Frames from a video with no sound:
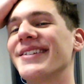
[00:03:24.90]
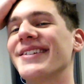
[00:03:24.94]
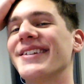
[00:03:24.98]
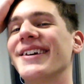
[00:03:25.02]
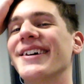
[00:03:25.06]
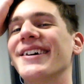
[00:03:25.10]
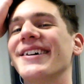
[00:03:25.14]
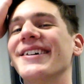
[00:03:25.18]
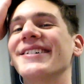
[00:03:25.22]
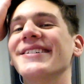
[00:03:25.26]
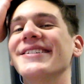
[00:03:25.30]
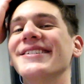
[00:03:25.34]

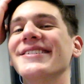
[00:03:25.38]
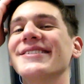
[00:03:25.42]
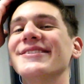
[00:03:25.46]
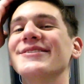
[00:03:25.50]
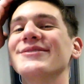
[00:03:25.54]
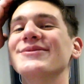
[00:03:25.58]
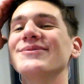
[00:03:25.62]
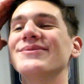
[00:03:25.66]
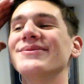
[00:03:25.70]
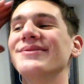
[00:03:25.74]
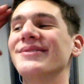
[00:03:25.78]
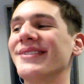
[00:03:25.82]
So
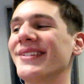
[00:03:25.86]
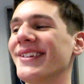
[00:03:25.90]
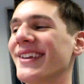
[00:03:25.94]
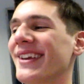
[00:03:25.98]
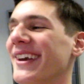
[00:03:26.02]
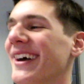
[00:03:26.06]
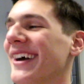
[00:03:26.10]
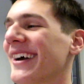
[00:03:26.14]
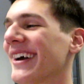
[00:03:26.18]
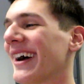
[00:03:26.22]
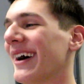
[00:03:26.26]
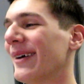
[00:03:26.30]

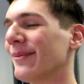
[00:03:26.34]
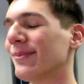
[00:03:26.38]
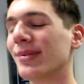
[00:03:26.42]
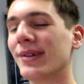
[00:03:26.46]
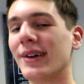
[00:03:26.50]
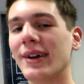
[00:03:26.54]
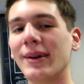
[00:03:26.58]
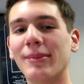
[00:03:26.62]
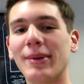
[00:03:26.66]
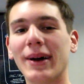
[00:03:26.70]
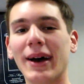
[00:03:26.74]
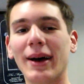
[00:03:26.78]
I got a
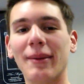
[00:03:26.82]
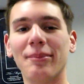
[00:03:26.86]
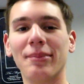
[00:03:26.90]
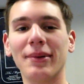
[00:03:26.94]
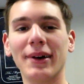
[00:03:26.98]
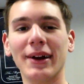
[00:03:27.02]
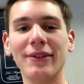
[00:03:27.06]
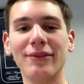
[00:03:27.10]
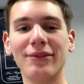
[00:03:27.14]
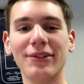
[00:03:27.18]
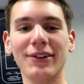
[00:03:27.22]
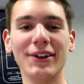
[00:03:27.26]
pretty bad
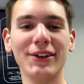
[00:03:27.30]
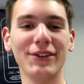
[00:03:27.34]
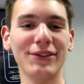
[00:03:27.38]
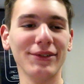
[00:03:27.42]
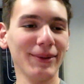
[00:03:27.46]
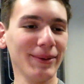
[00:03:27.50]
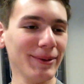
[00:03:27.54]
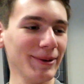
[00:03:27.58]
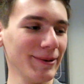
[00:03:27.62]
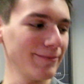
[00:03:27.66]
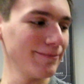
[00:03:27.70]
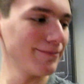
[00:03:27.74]
brain freeze
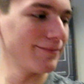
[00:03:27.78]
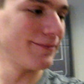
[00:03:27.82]
from it,